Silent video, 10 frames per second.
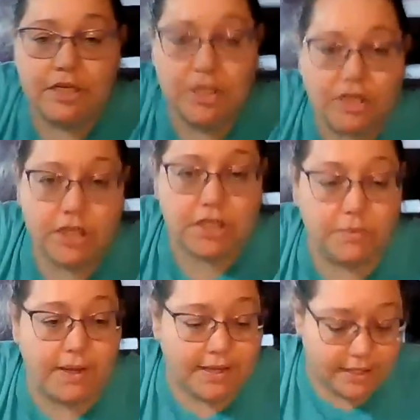me
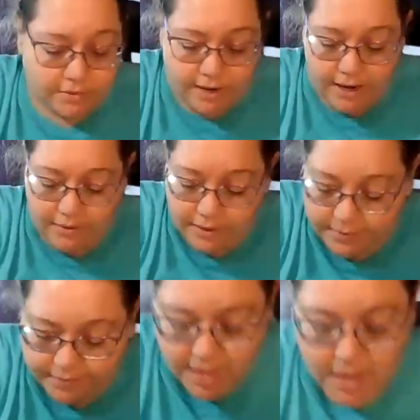just swing this around
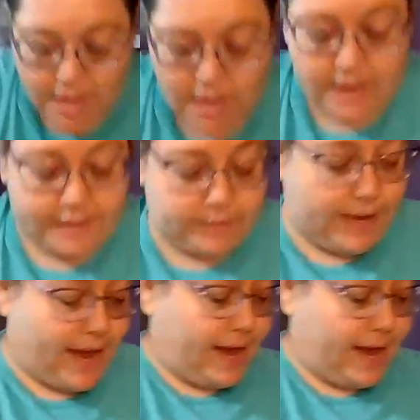as we